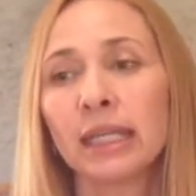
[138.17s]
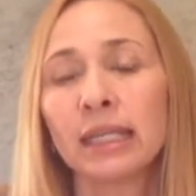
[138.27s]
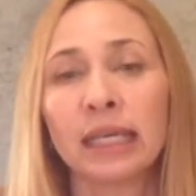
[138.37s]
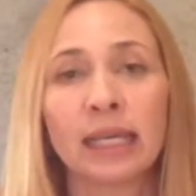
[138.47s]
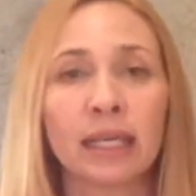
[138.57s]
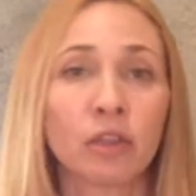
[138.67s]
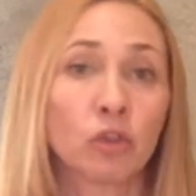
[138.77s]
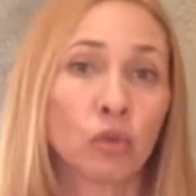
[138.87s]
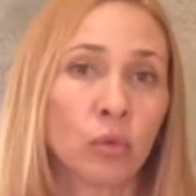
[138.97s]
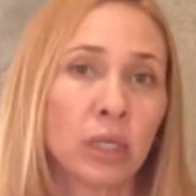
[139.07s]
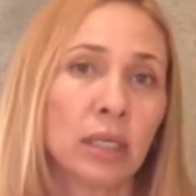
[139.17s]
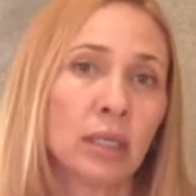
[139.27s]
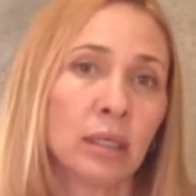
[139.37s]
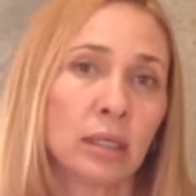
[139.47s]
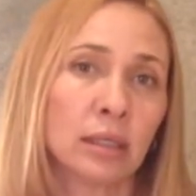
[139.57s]
they get a
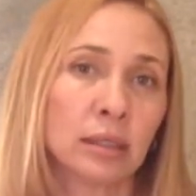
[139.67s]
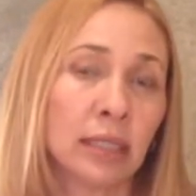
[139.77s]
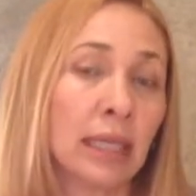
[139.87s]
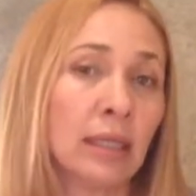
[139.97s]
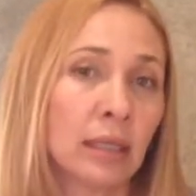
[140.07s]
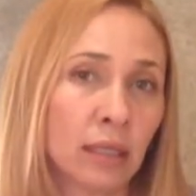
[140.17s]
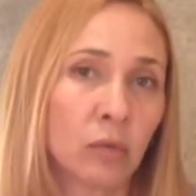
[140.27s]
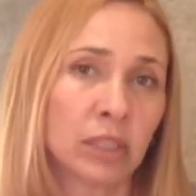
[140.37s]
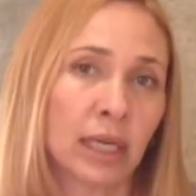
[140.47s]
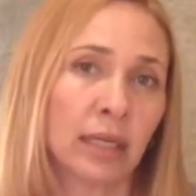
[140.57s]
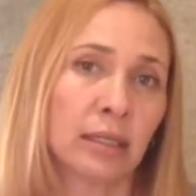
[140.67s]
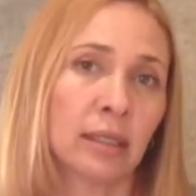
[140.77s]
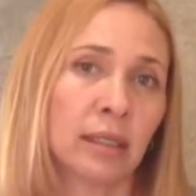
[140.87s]
3-day liquid diet.